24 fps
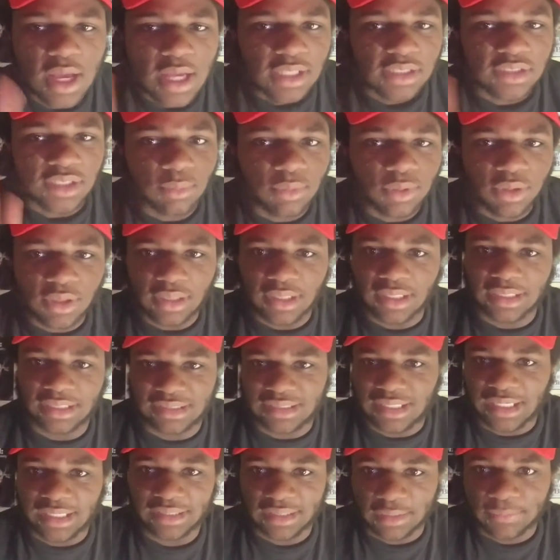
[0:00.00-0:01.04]
Somewhere
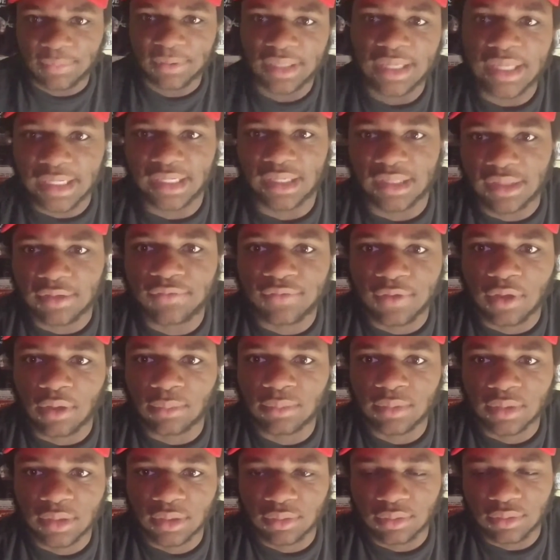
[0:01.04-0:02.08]
like the beginning of the
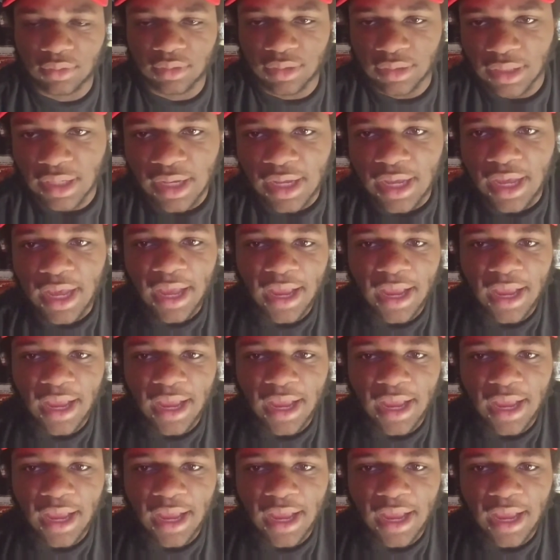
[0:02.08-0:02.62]
film, literally.